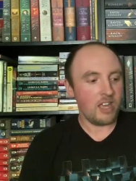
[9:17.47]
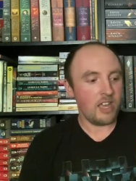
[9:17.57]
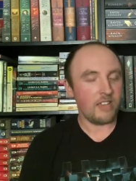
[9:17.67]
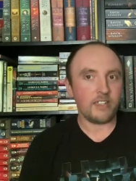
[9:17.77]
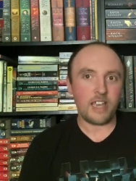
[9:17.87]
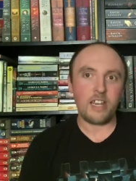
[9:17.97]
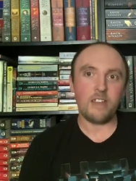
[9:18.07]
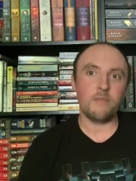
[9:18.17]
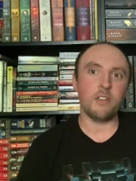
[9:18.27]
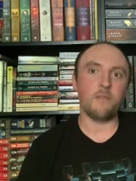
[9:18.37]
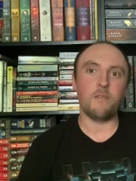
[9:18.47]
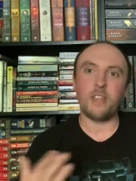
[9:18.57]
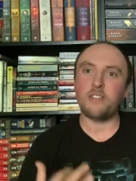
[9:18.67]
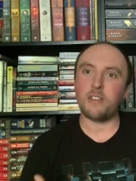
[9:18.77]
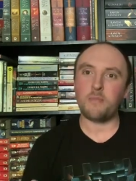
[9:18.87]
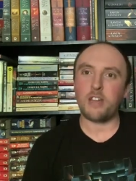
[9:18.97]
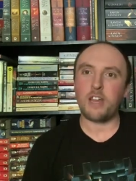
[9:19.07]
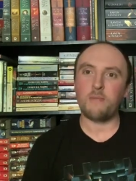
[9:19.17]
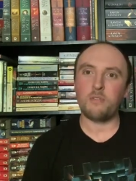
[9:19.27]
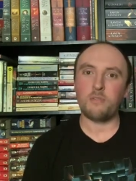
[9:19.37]
It's kind of a fix up
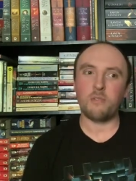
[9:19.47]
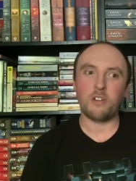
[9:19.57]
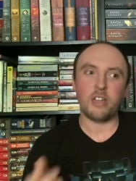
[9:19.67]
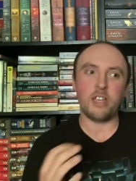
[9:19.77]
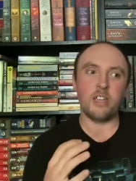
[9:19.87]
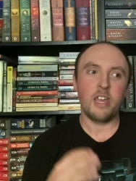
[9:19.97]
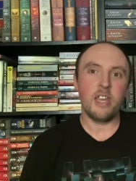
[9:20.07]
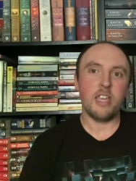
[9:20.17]
novel where like